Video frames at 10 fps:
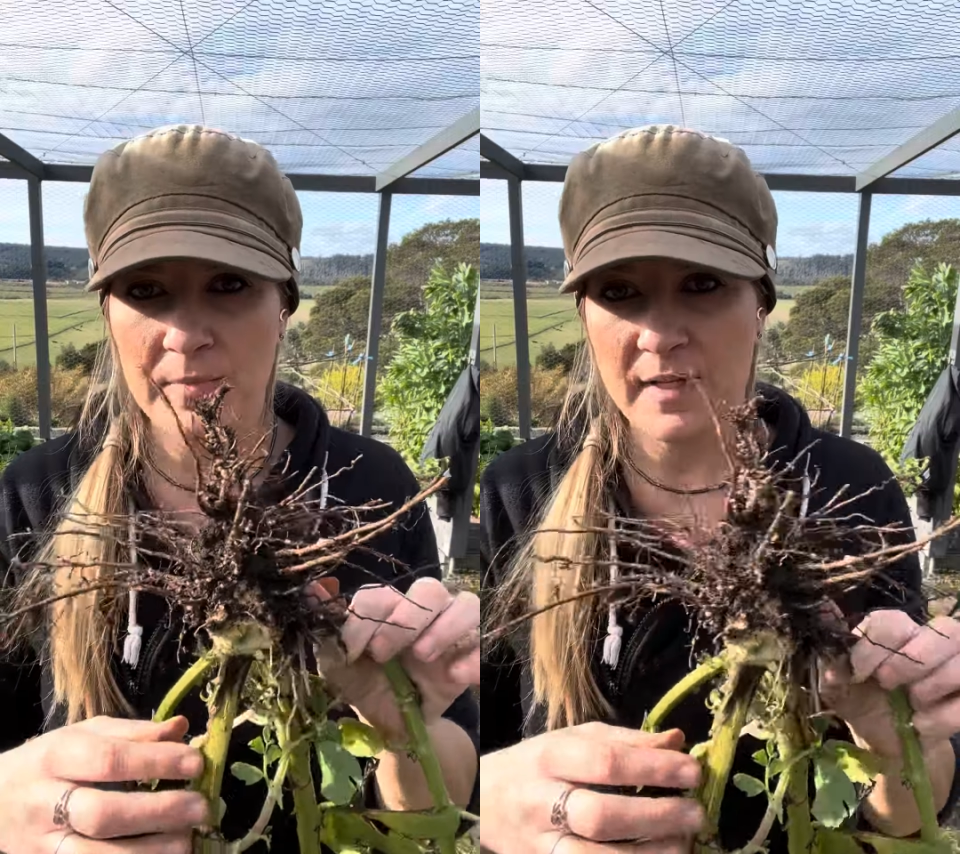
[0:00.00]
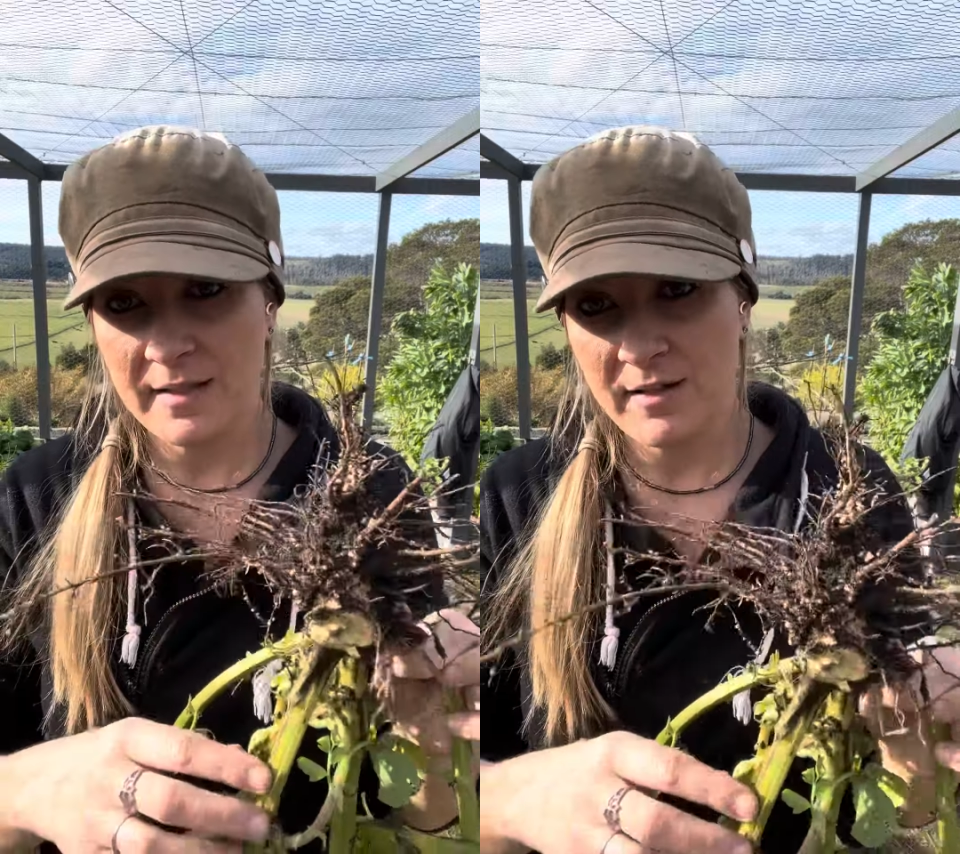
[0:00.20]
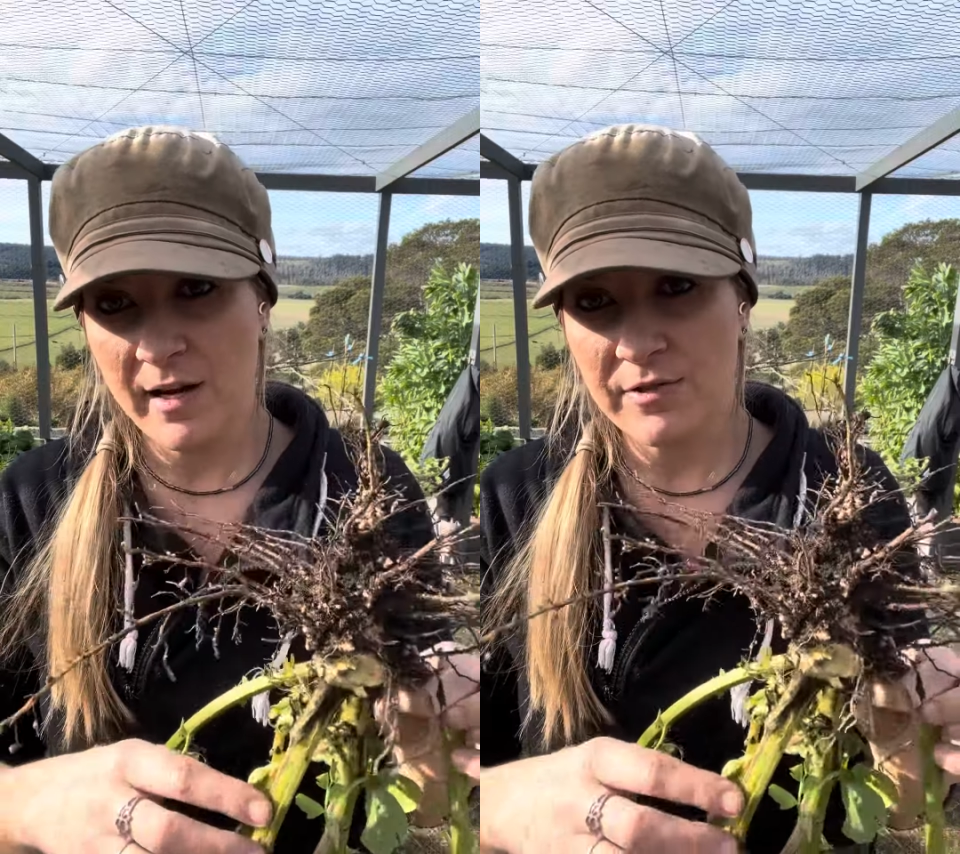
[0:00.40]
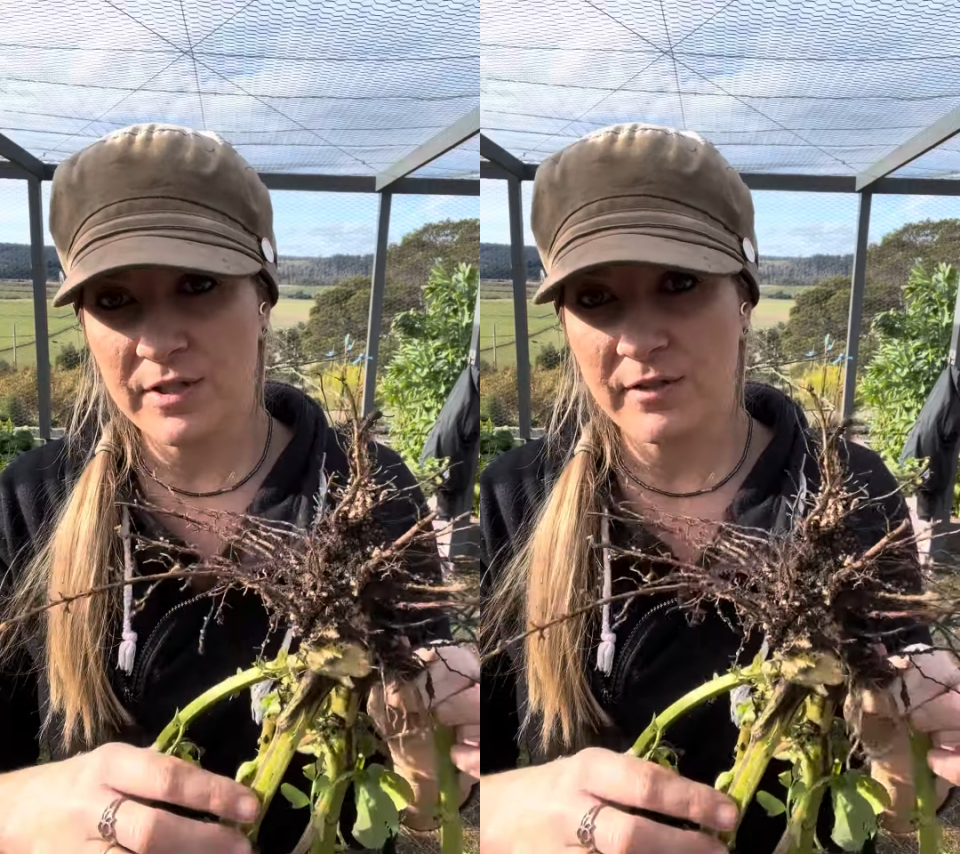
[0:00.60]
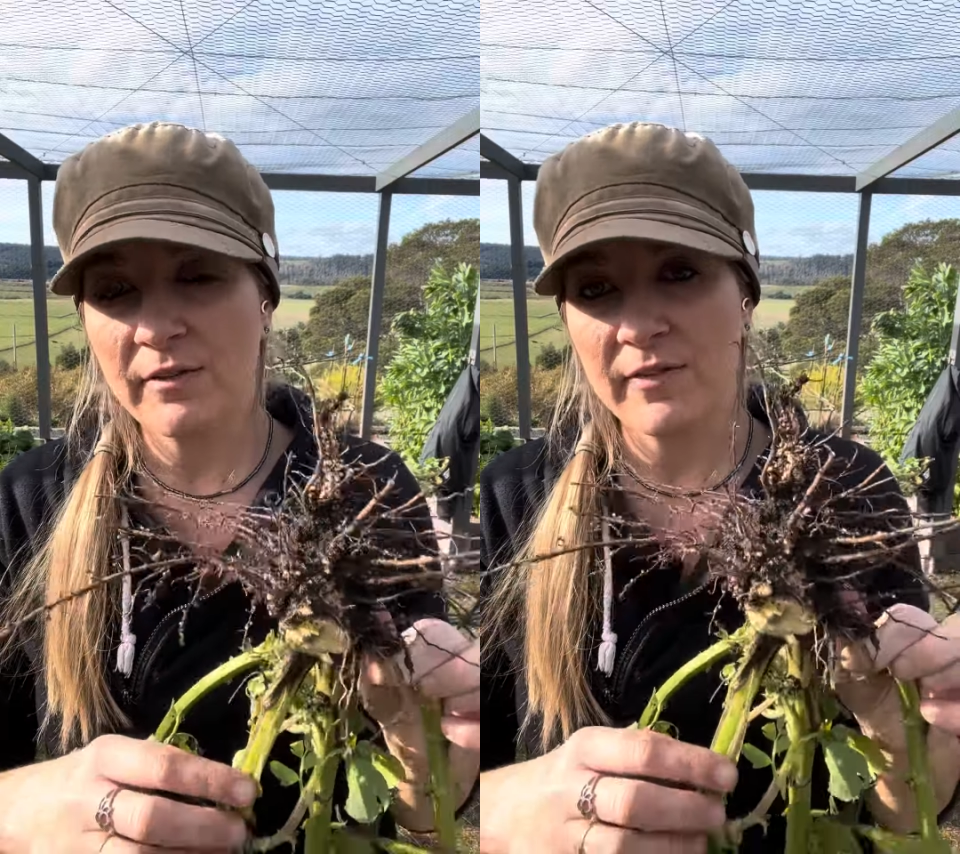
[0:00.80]
That's
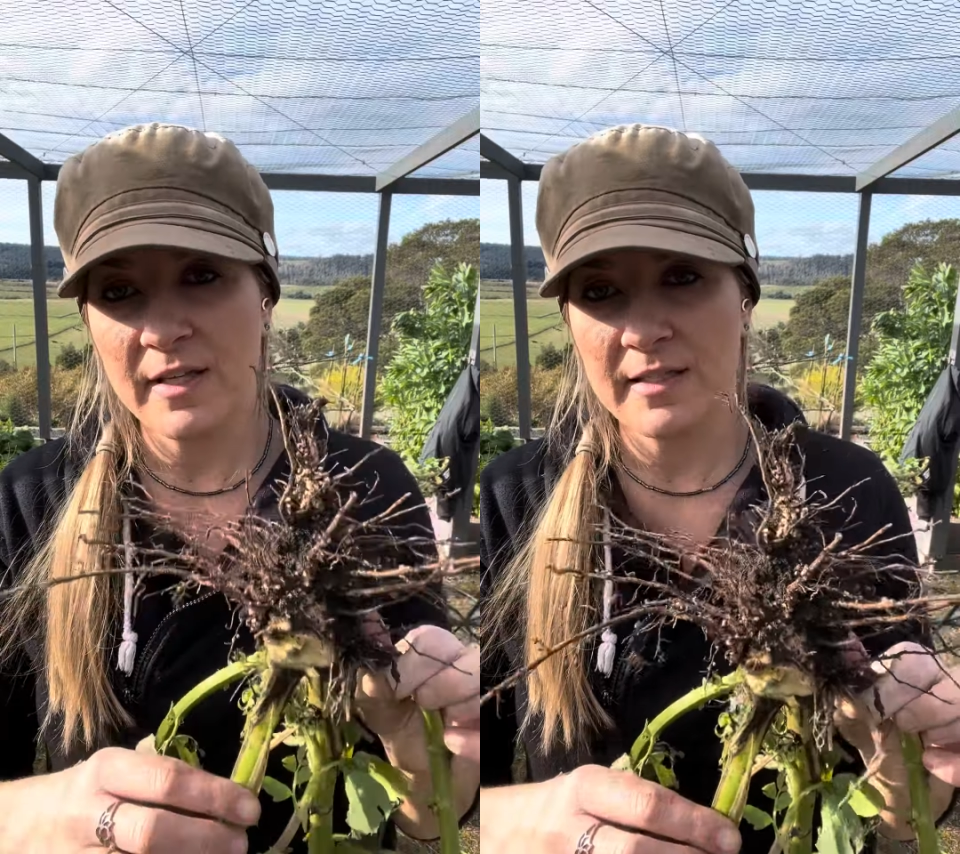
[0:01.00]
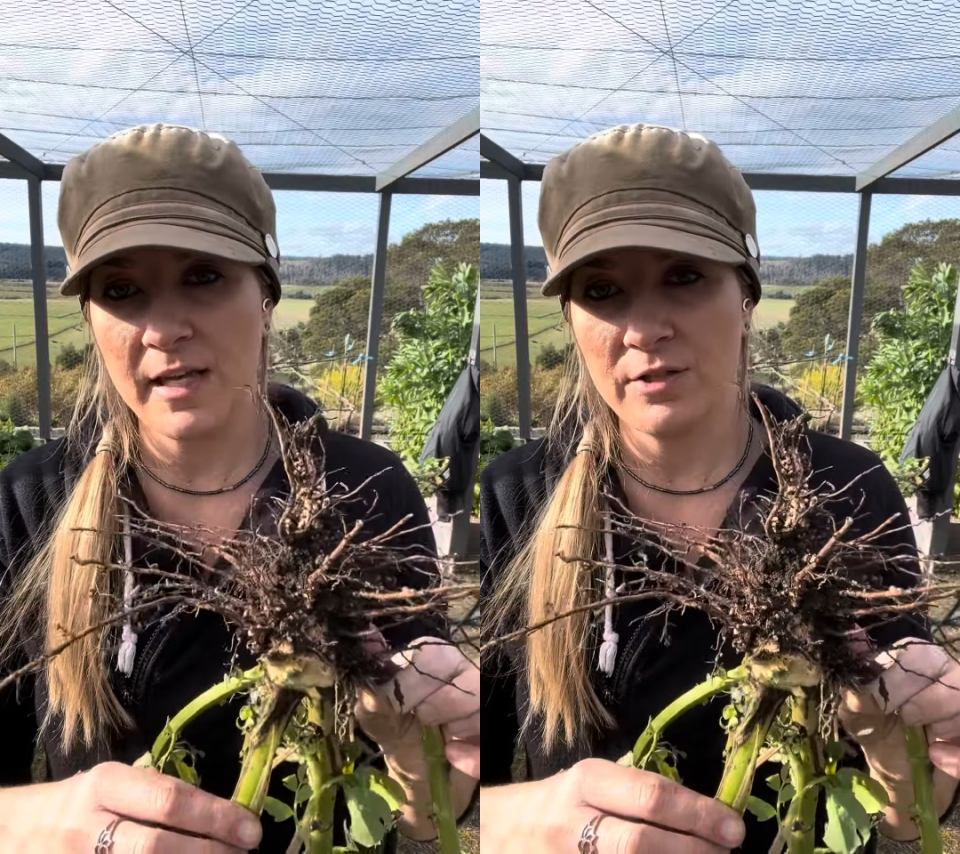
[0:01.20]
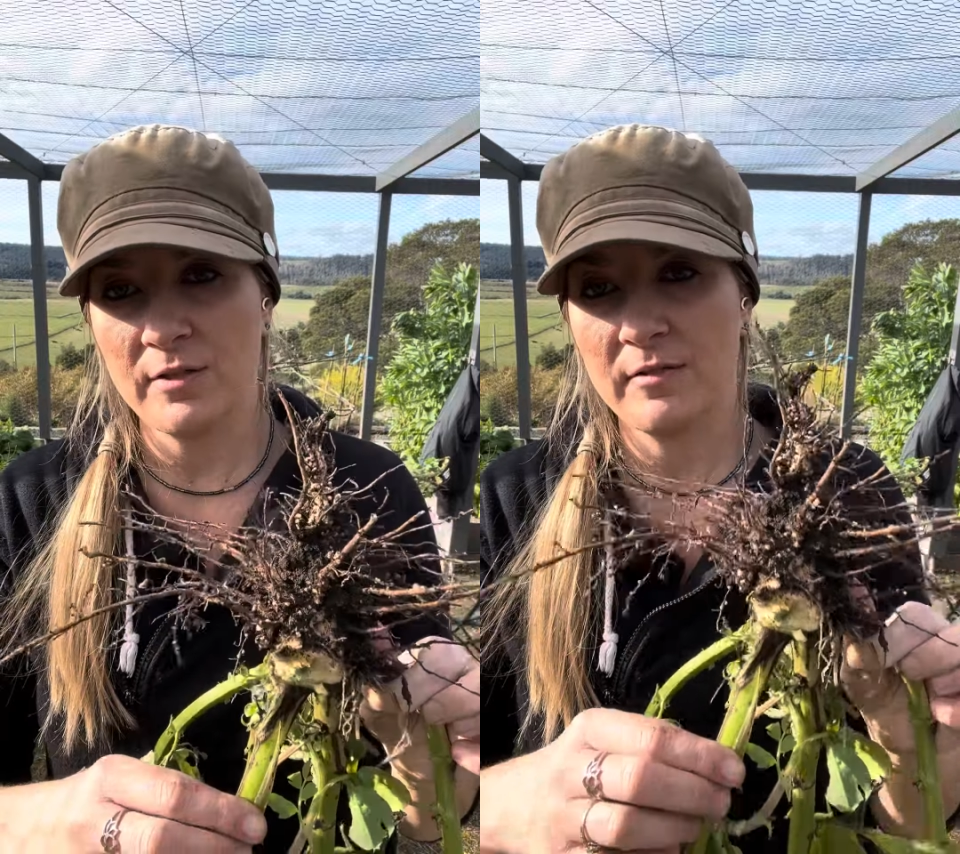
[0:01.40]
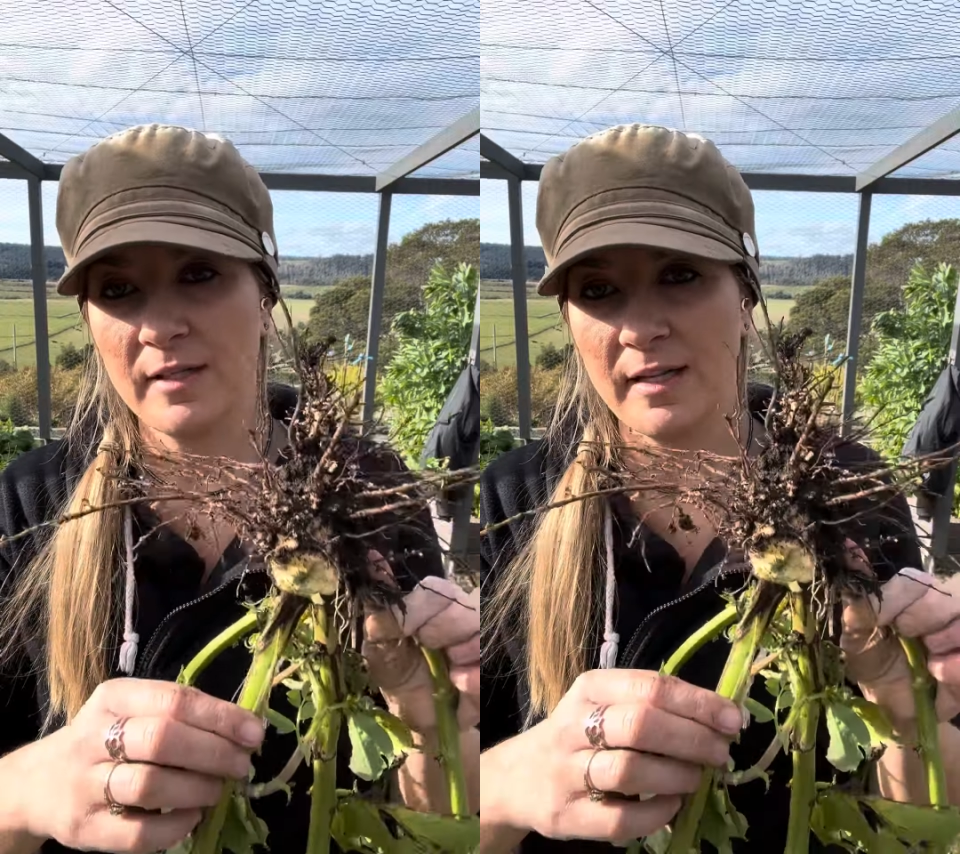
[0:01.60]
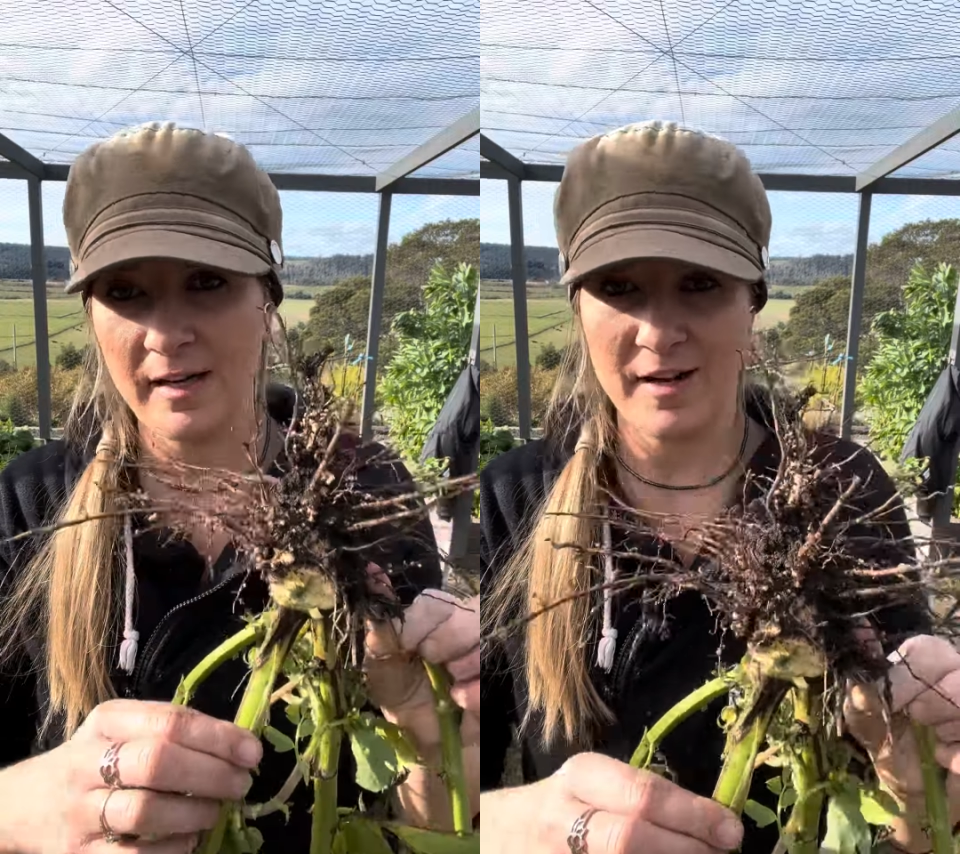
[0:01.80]
nitrogen fixation
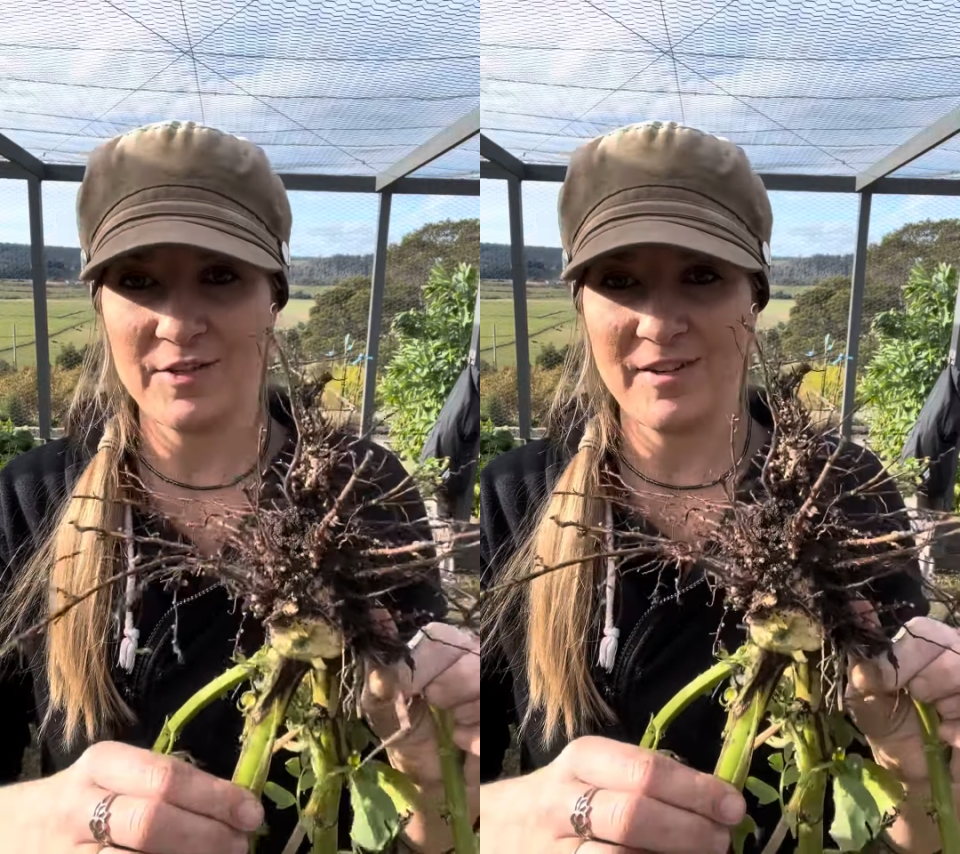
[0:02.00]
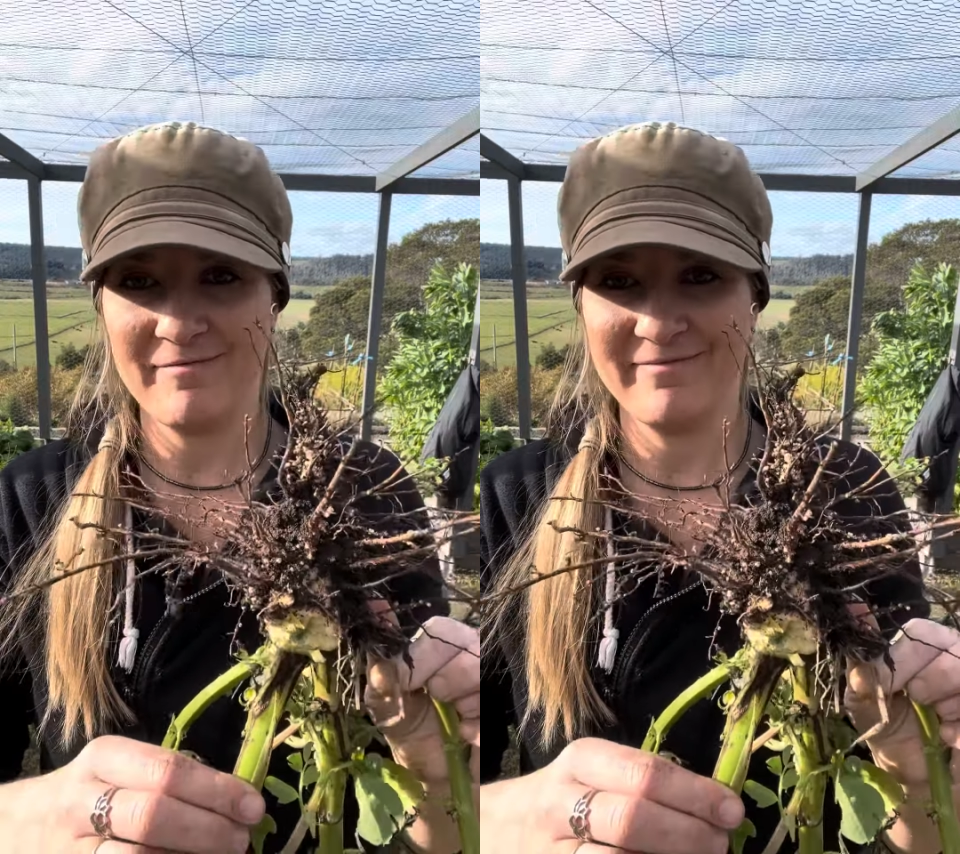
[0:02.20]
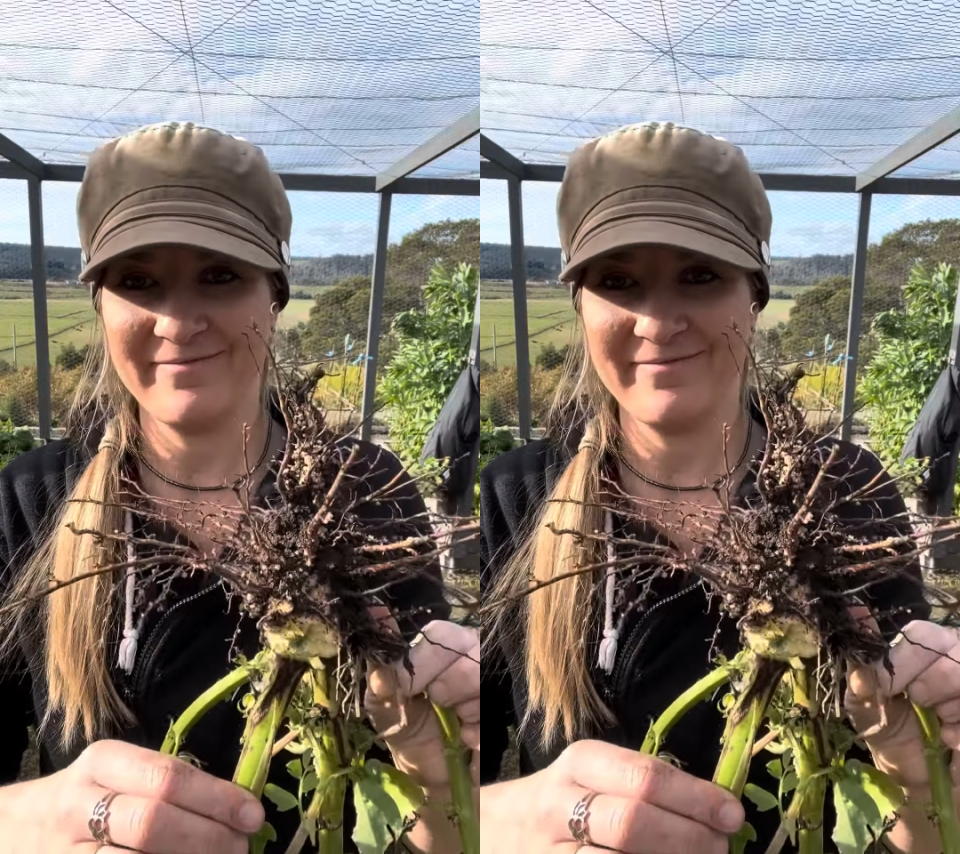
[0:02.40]
in a nutshell.